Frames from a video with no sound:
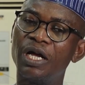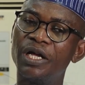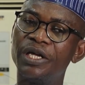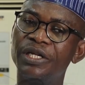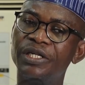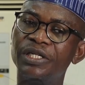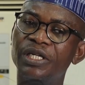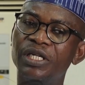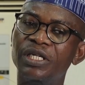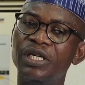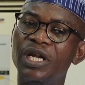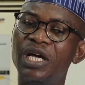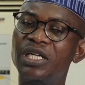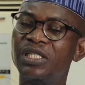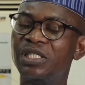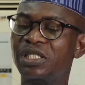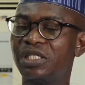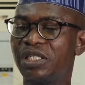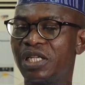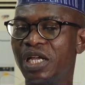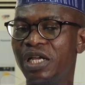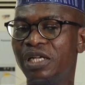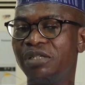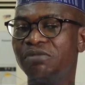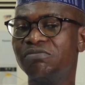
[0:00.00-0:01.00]
in the
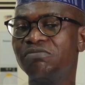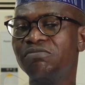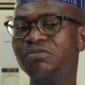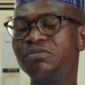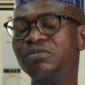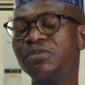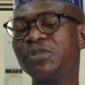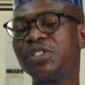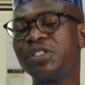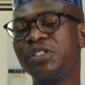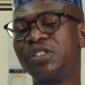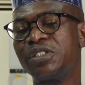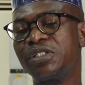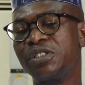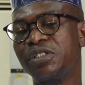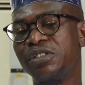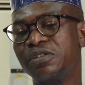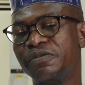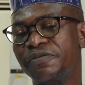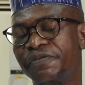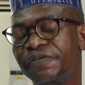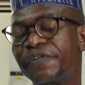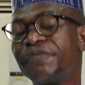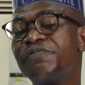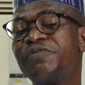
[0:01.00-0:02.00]
next 10,
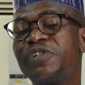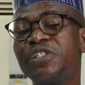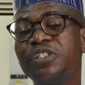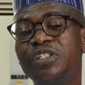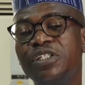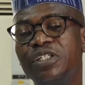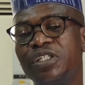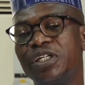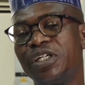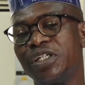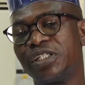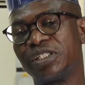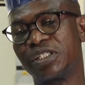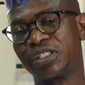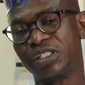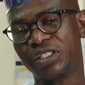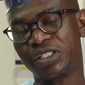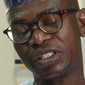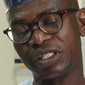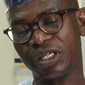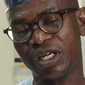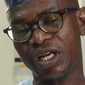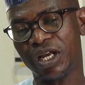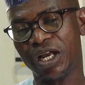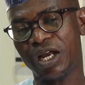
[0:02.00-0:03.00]
15
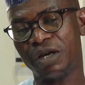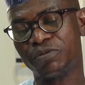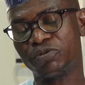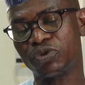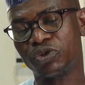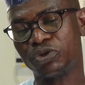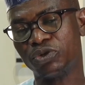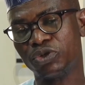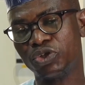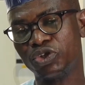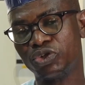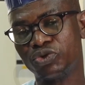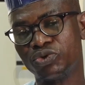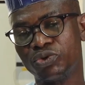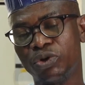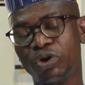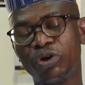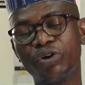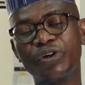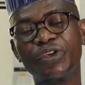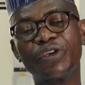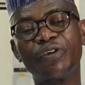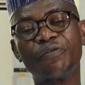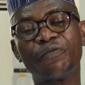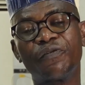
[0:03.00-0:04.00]
years, I'm so
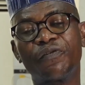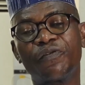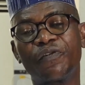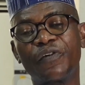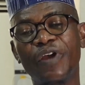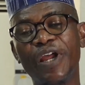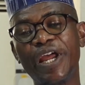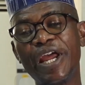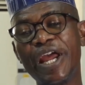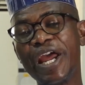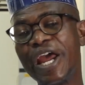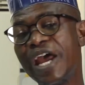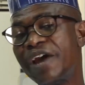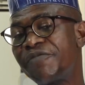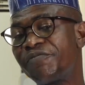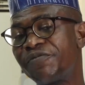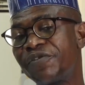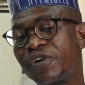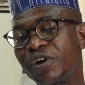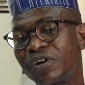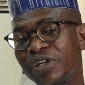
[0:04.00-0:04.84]
sure if every